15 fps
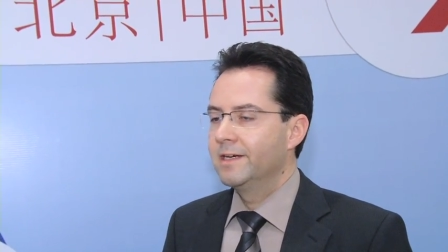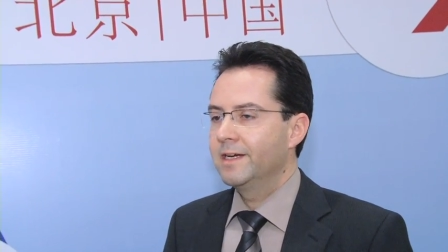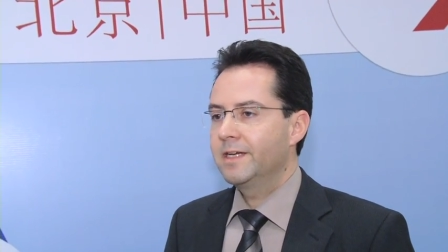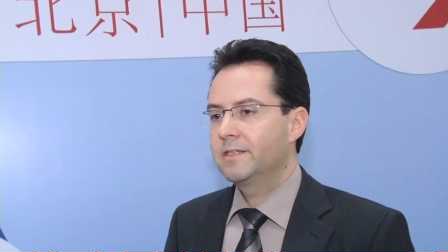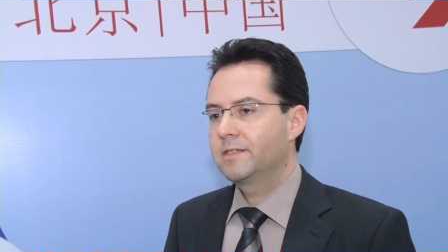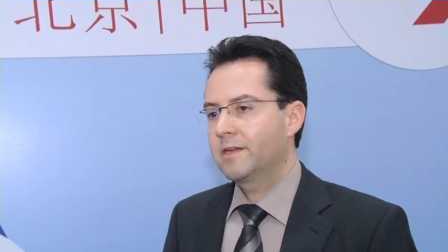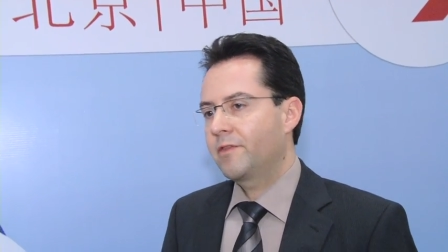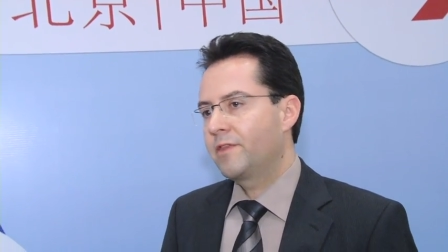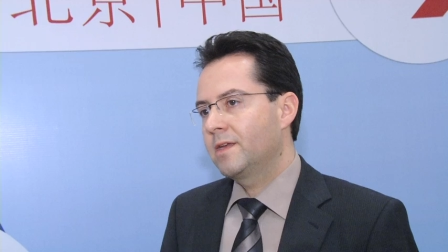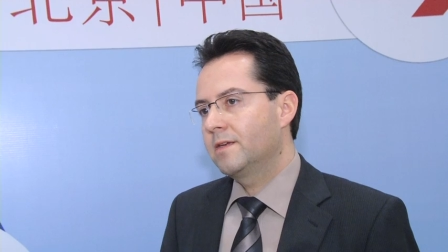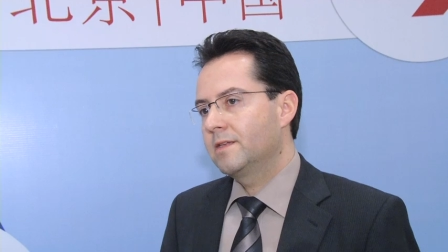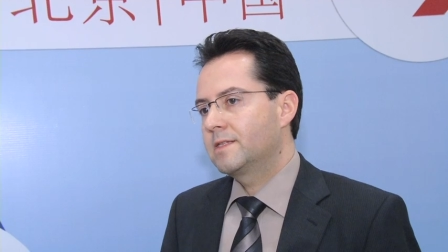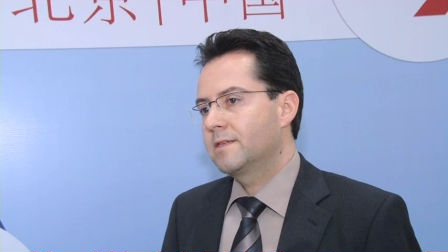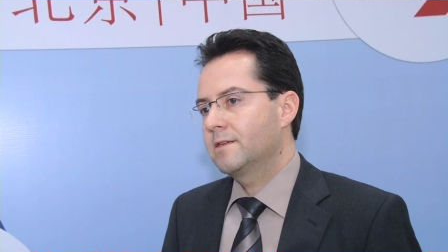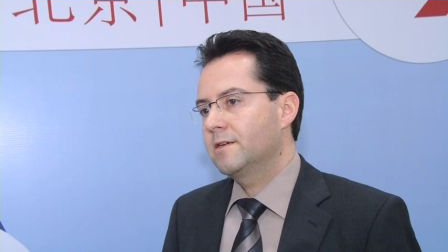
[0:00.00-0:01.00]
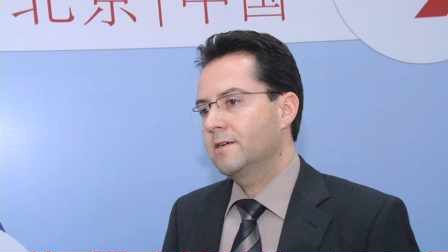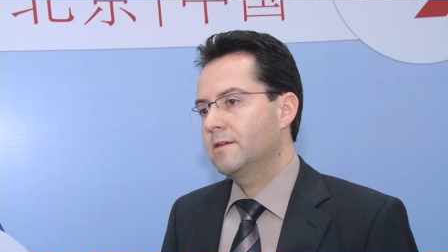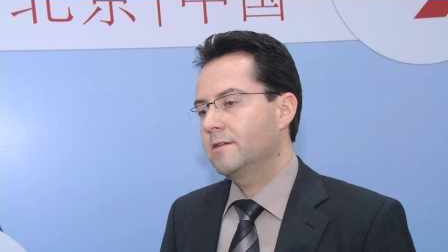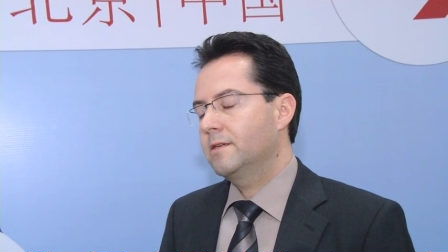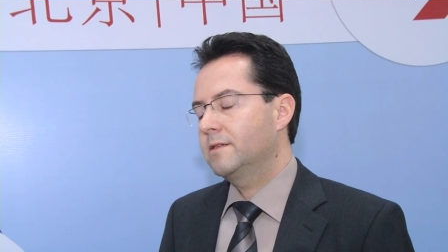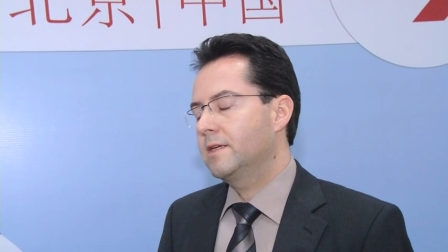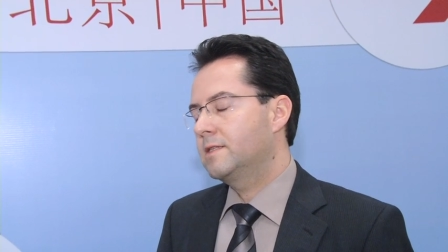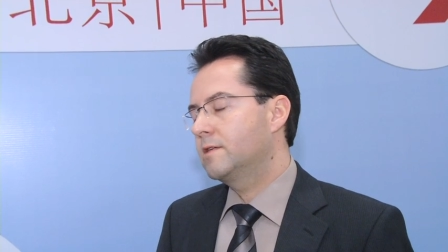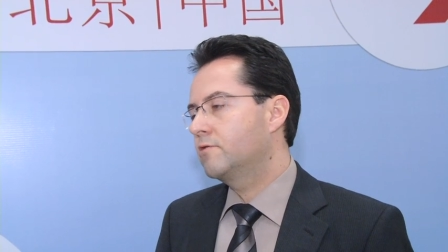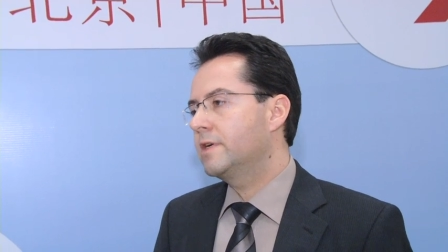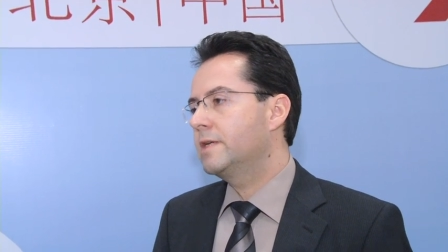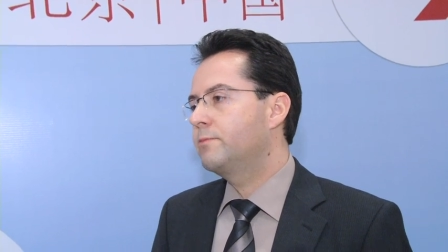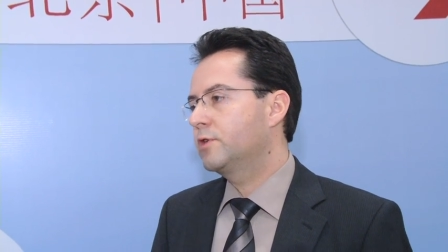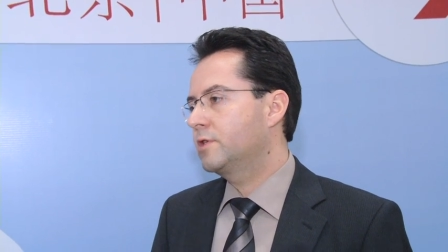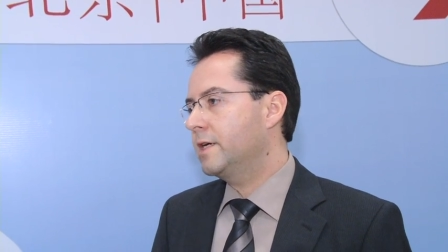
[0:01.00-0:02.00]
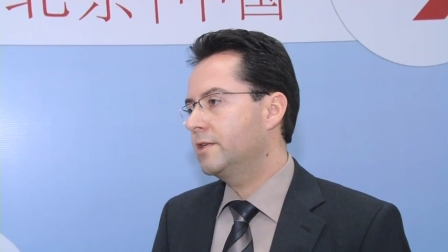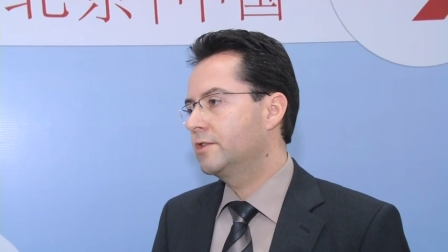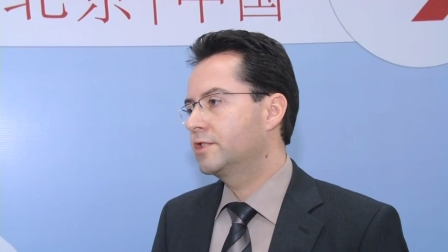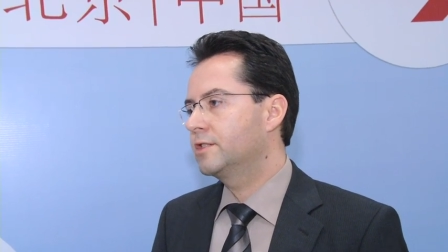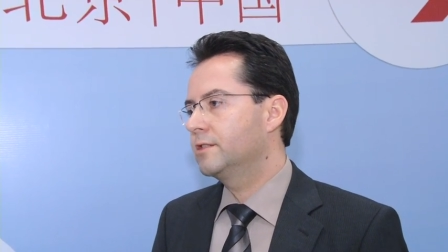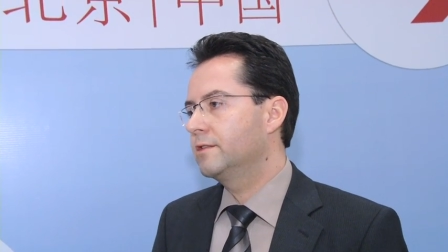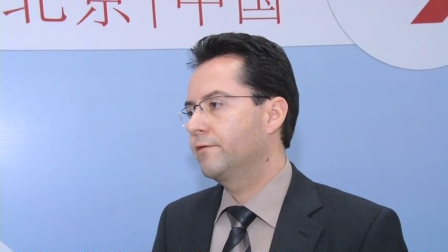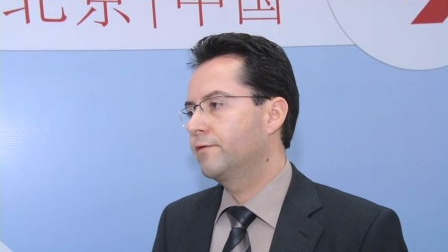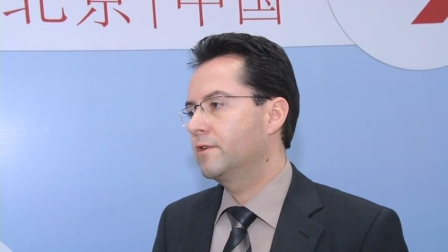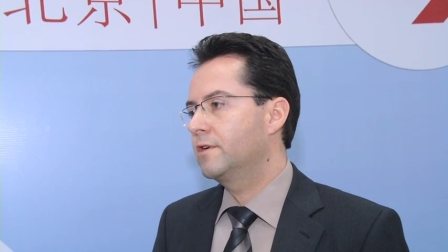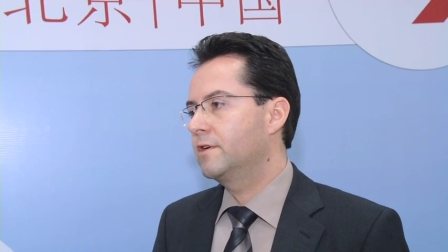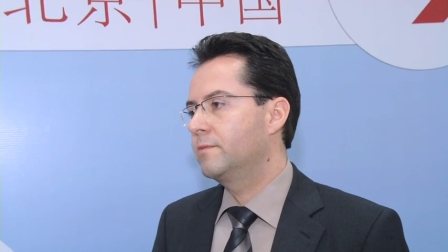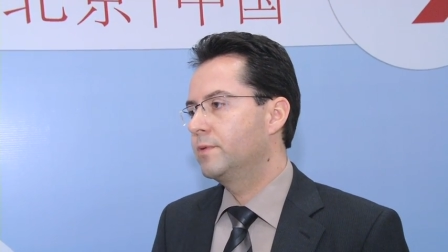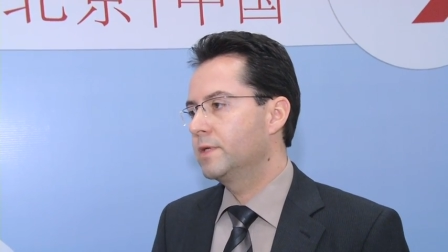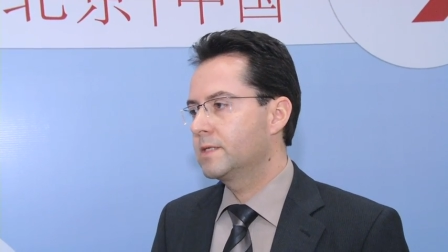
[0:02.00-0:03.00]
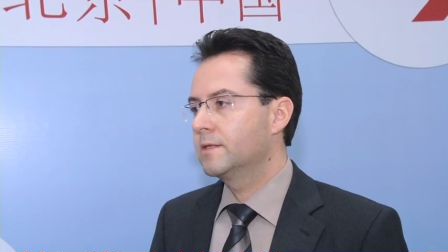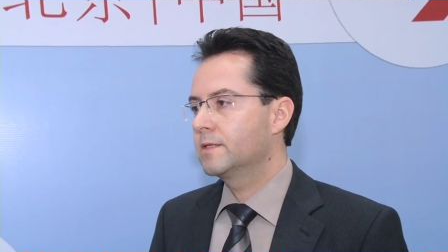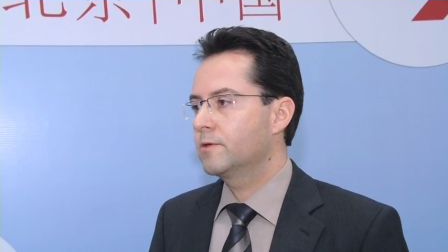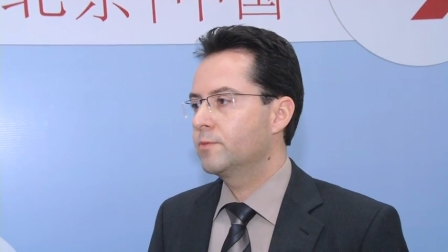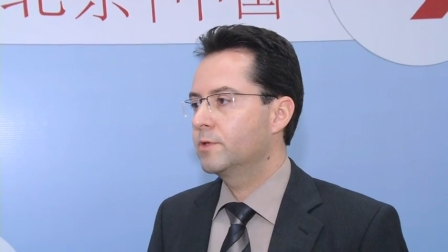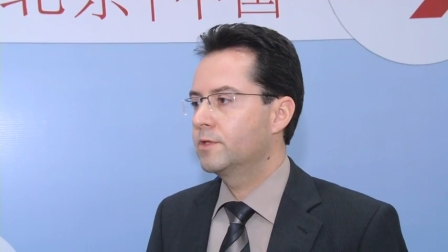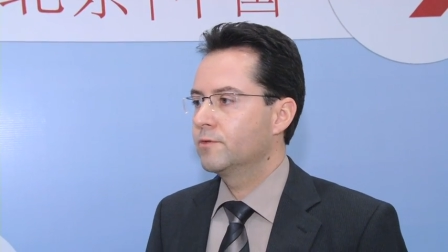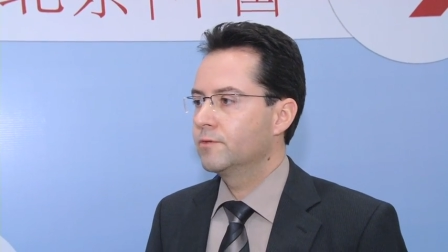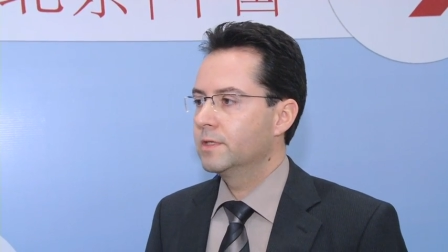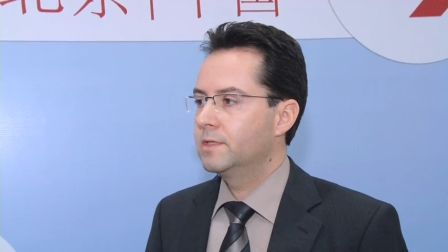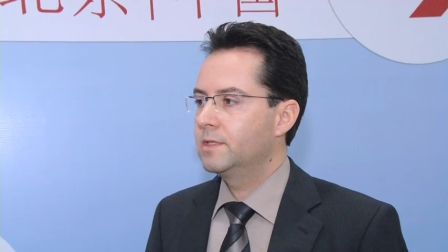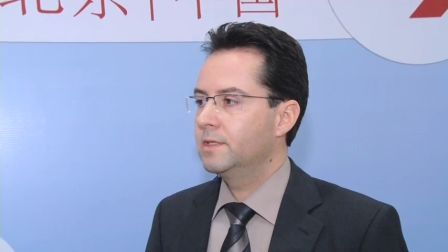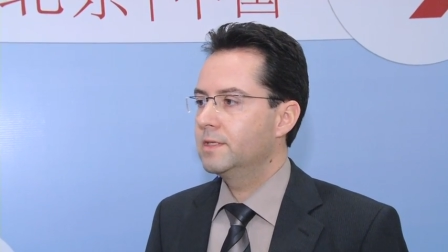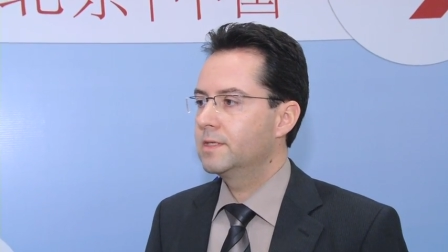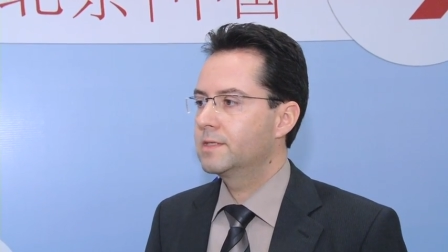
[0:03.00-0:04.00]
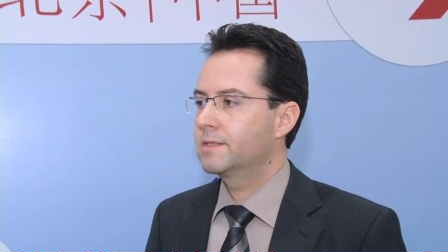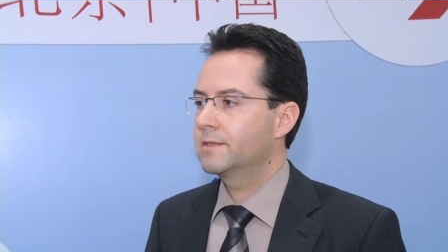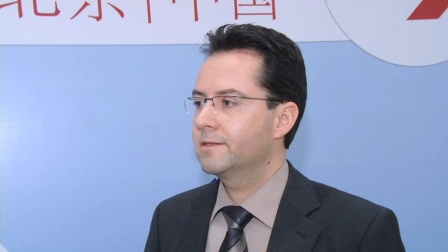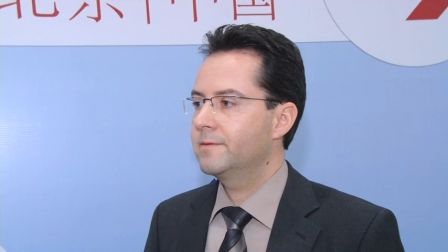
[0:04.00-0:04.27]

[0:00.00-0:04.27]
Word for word: And I think it's a, there's a great potential for business opportunities.